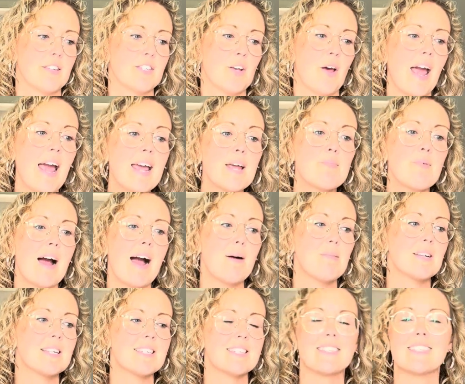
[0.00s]
So Abraham
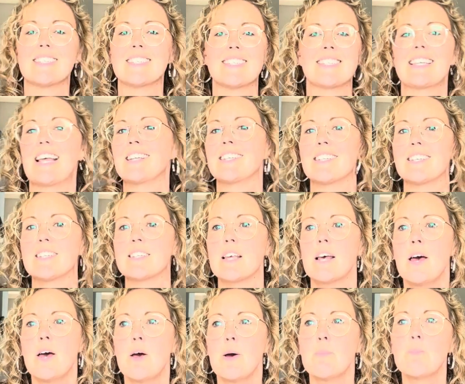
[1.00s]
and his descendants
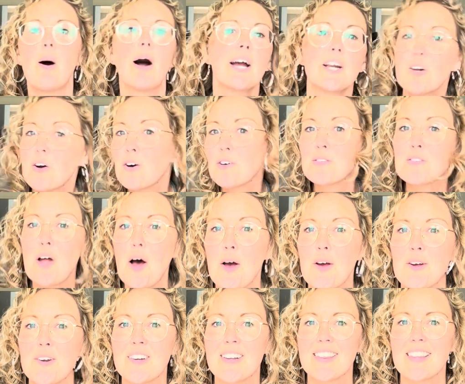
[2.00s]
might not have known